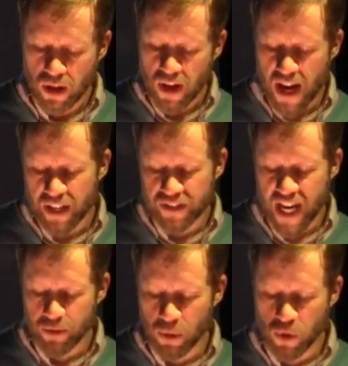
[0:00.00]
I
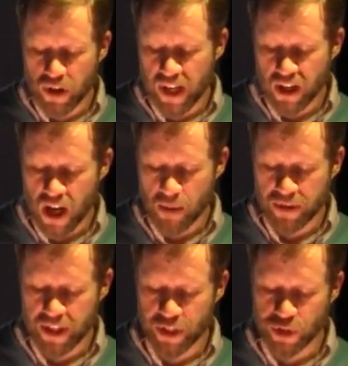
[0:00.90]
decided we weren't in a
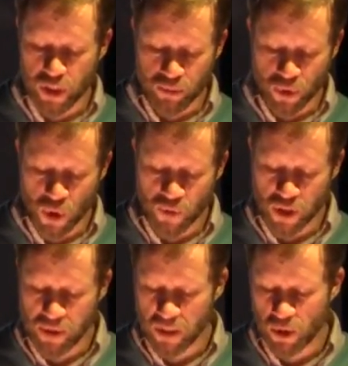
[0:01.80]
competition to prove who could
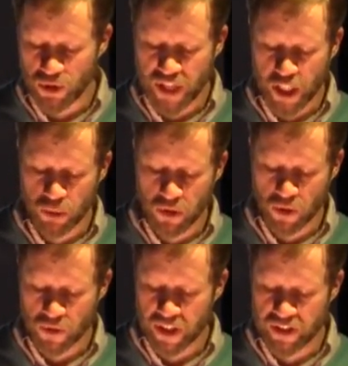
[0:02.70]
be the most sexual or
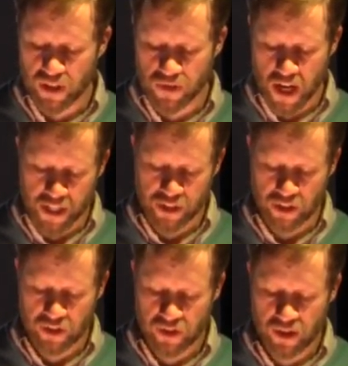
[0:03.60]
the least self
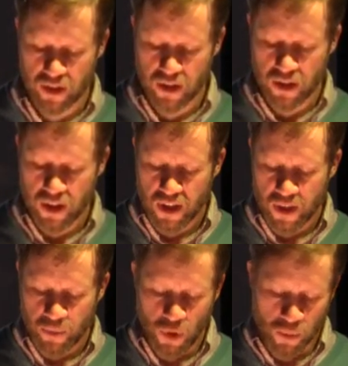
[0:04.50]
conscious.
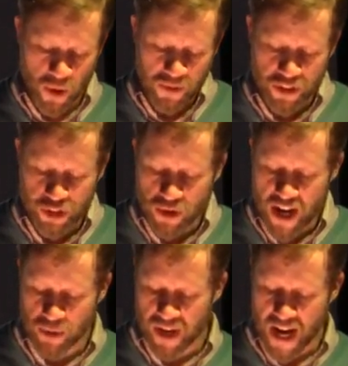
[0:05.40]
We were both just trying
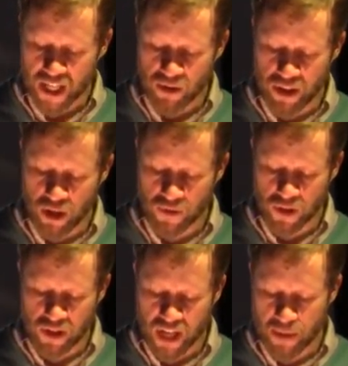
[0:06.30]
to enact our idea of a
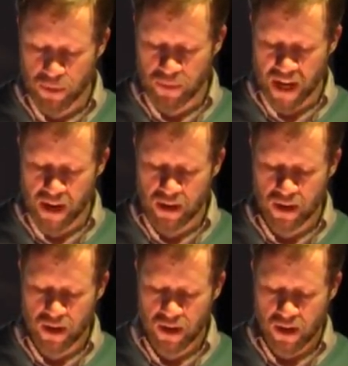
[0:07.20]
good time in bed
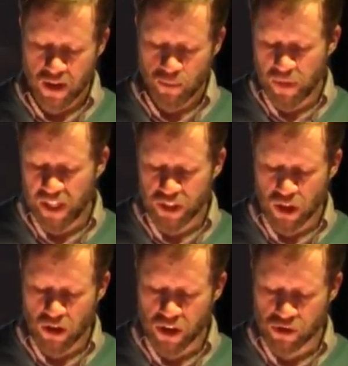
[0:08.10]
based on
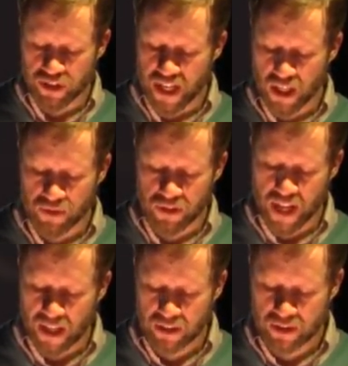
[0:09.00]
our understanding of
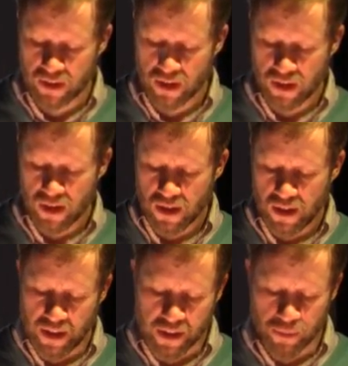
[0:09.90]
sex,
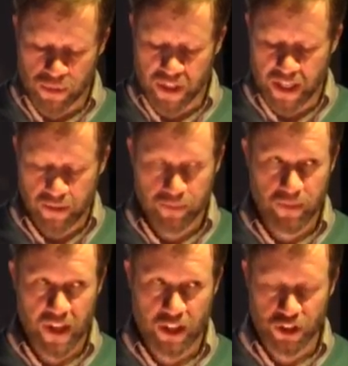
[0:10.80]
incomplete
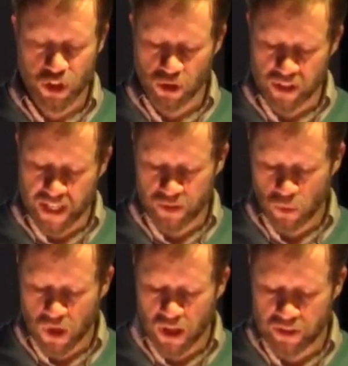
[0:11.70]
and uncertain as it
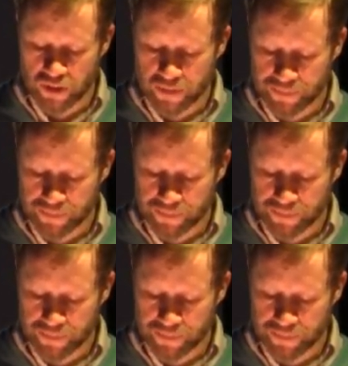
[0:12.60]
was.